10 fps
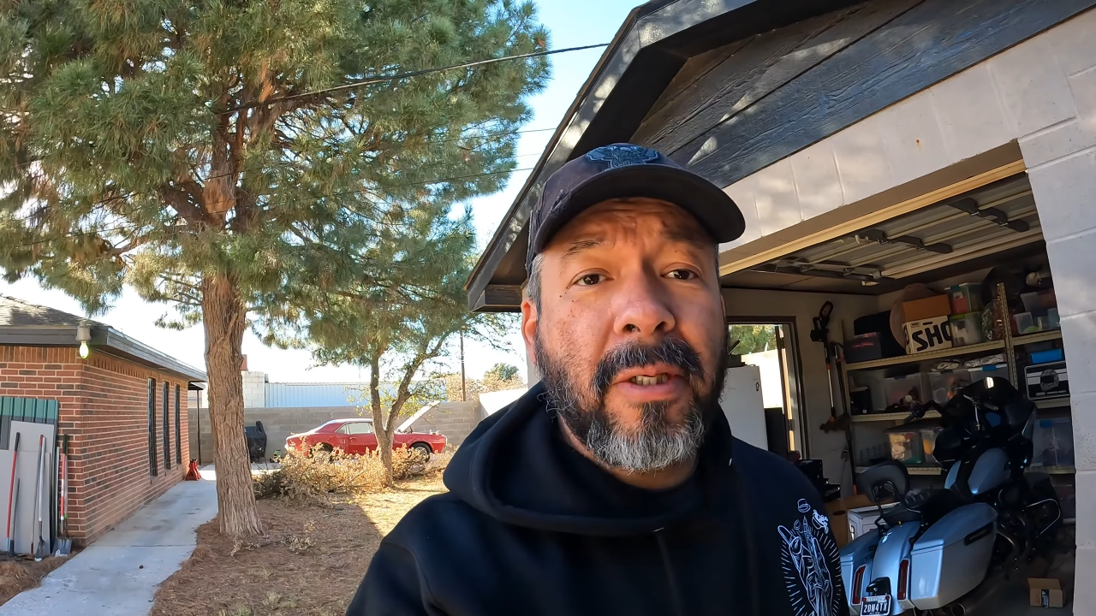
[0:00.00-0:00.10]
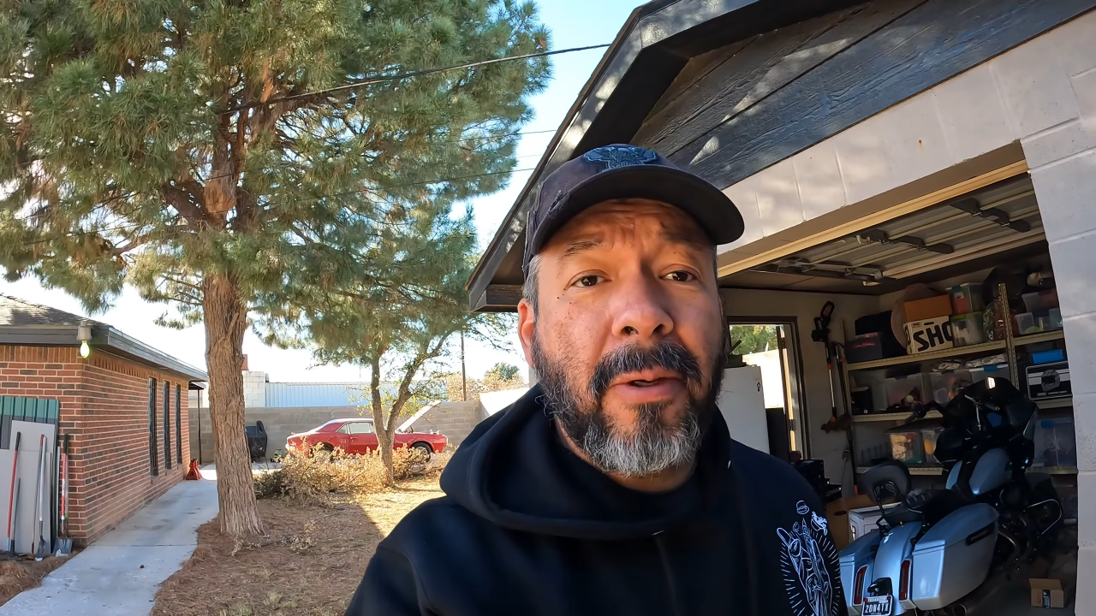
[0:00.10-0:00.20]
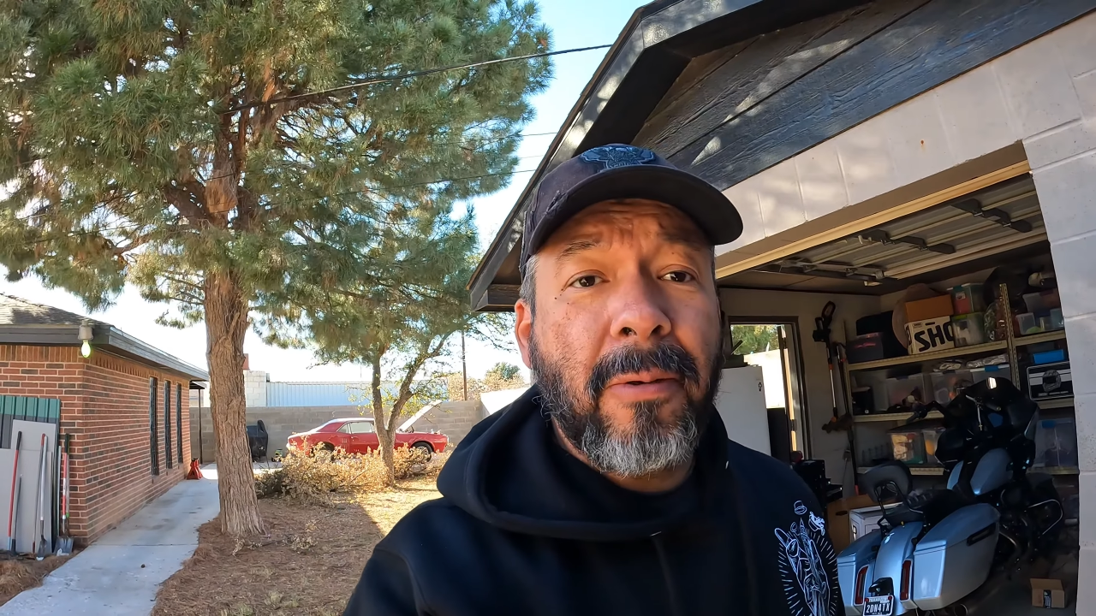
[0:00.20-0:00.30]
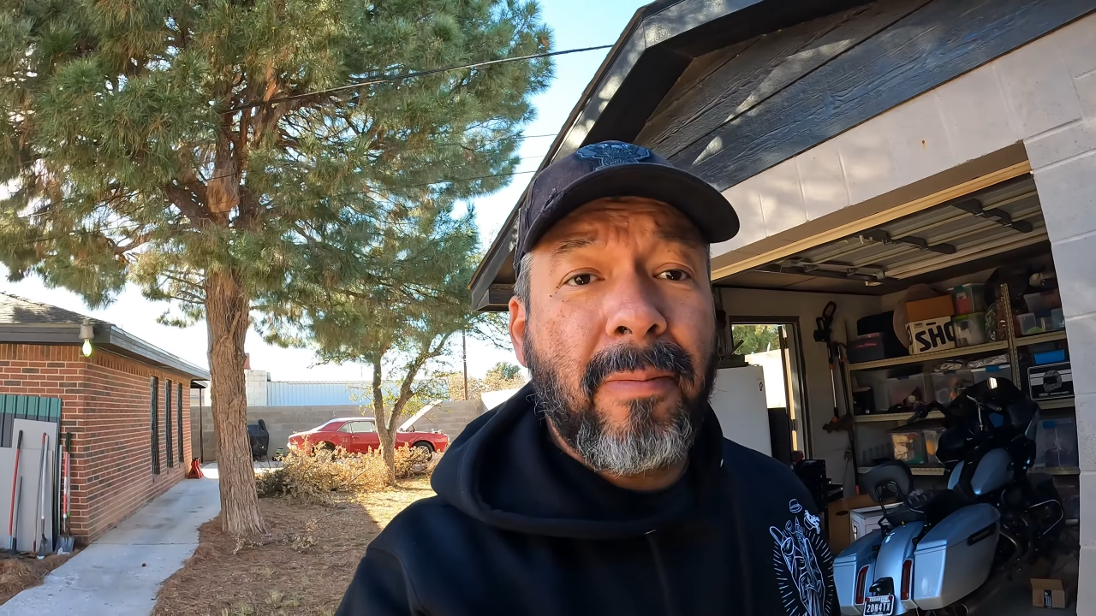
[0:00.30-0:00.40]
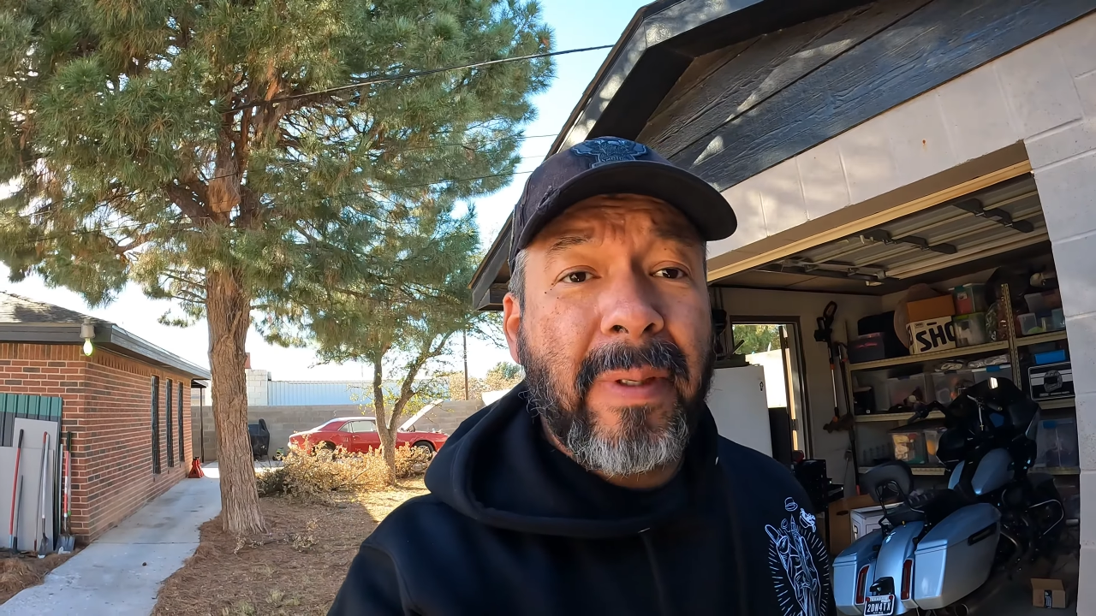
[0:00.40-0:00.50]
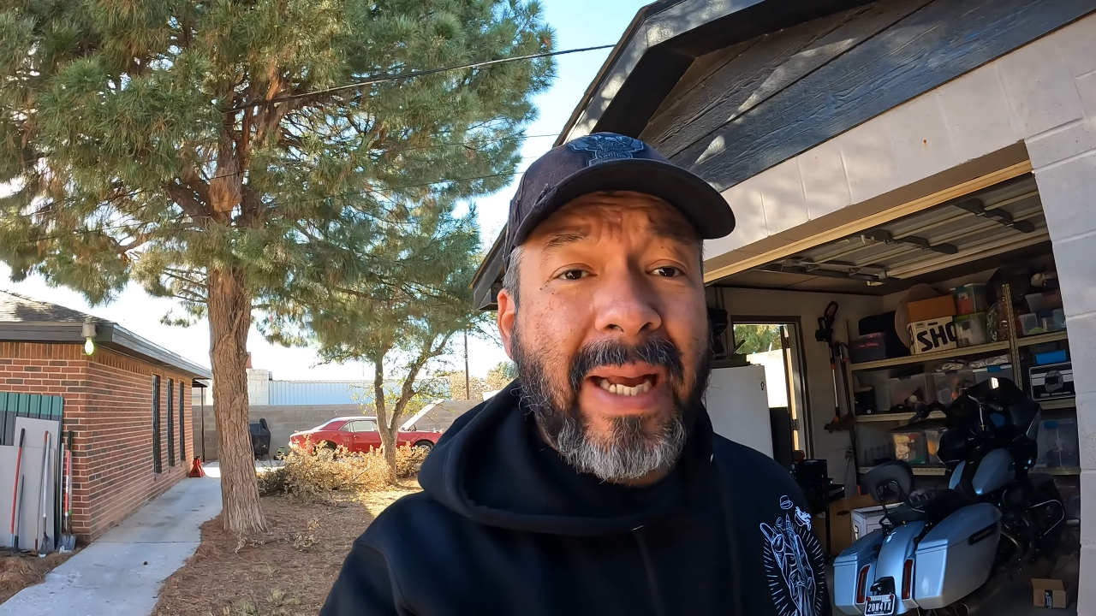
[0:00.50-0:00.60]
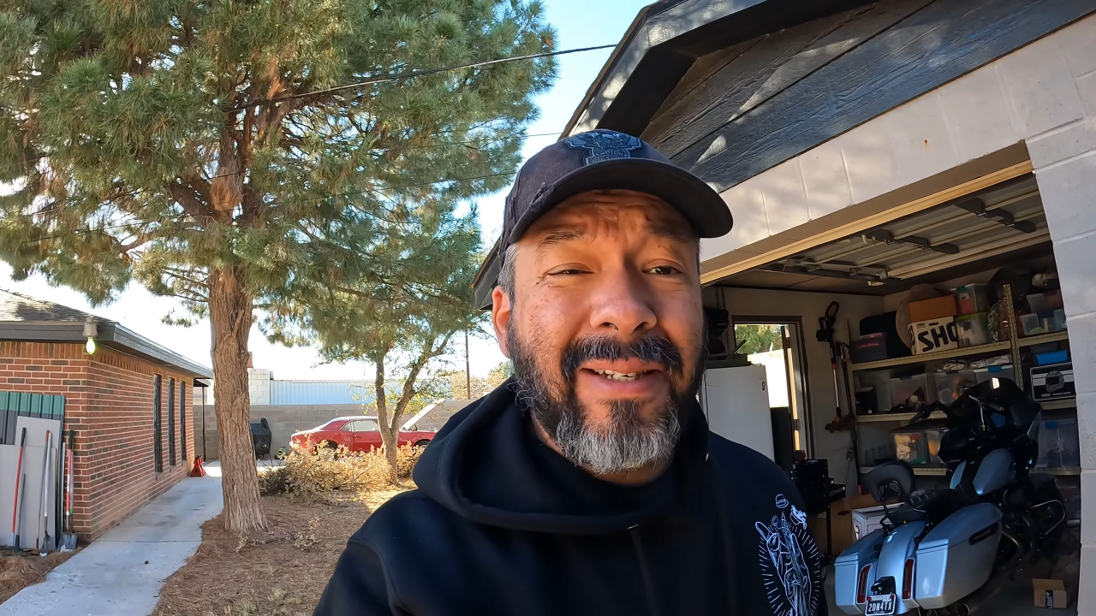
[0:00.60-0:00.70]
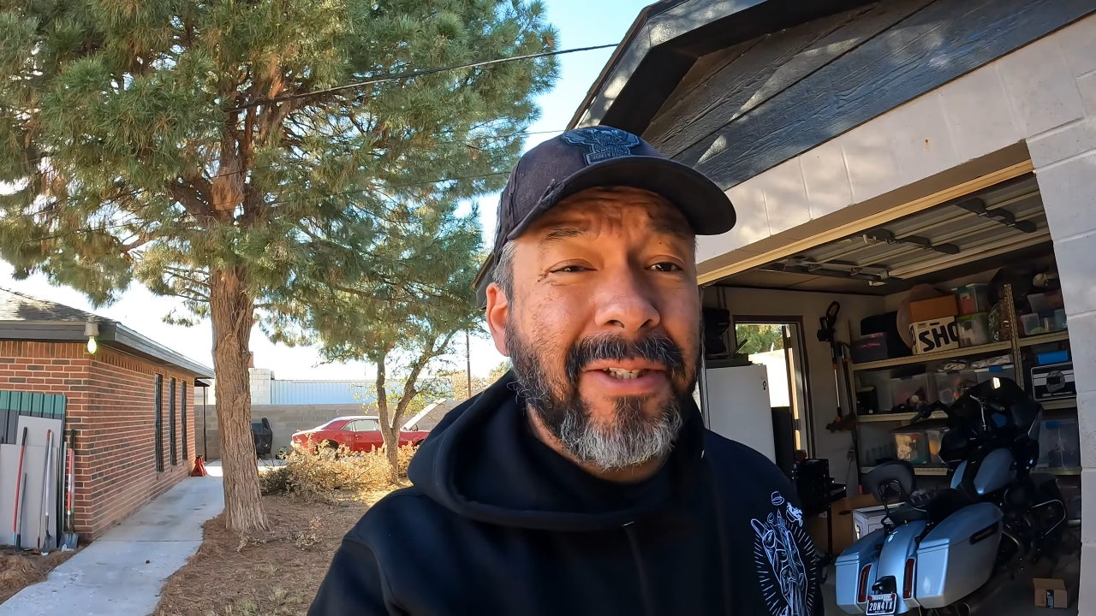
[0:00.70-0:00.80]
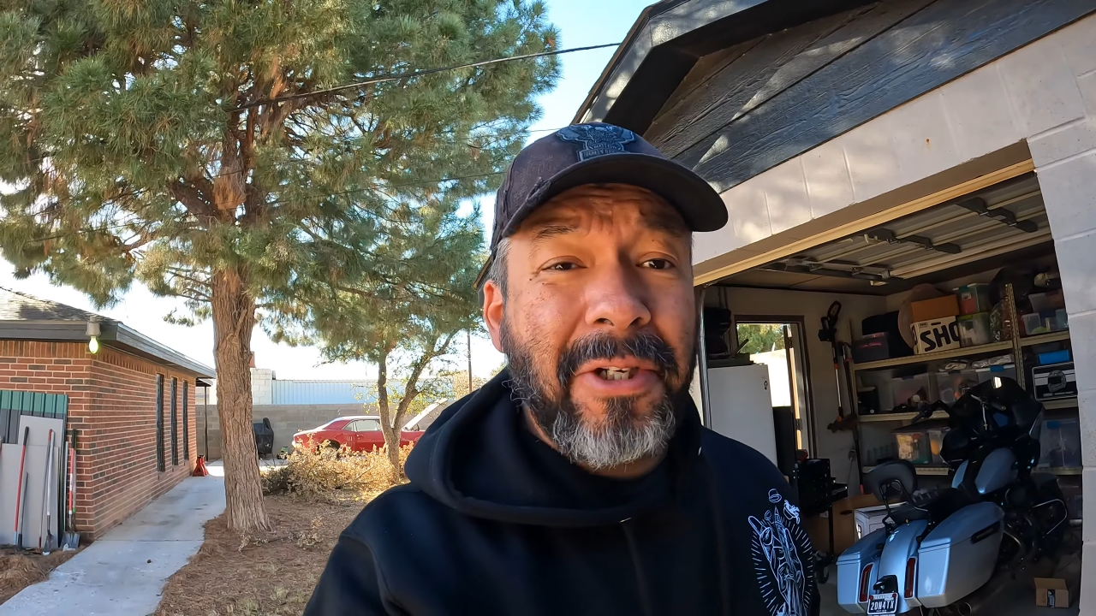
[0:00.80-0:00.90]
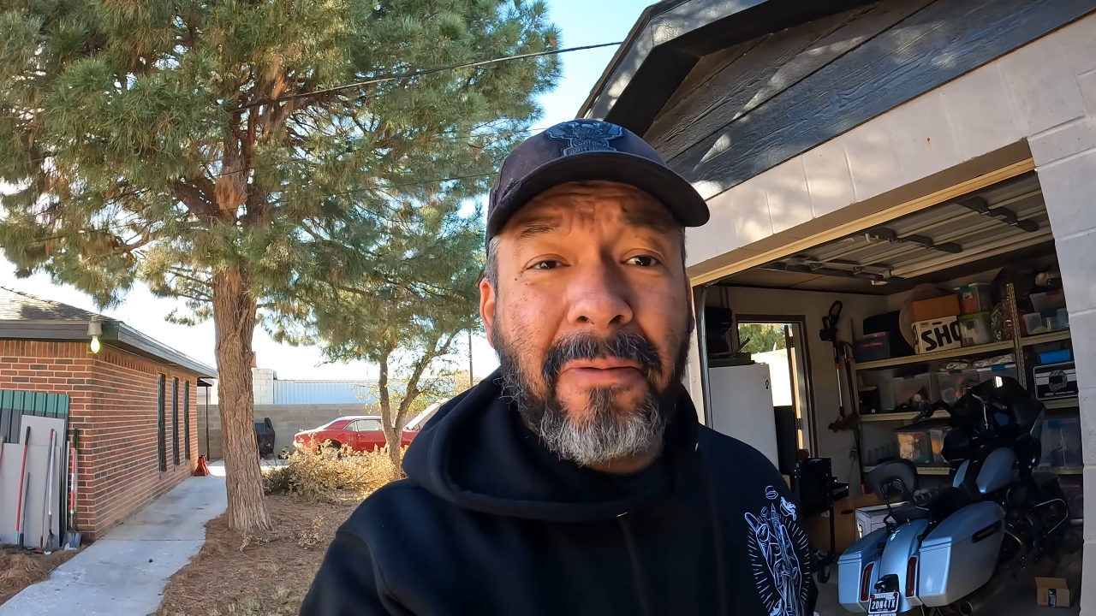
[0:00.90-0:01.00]
So I'm
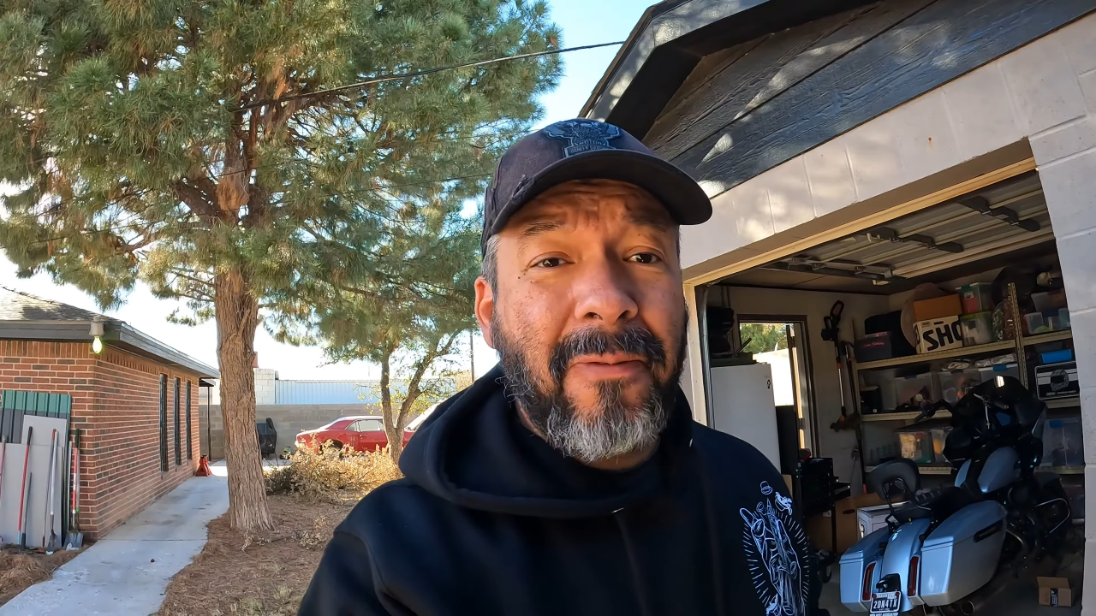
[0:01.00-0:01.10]
guessing 2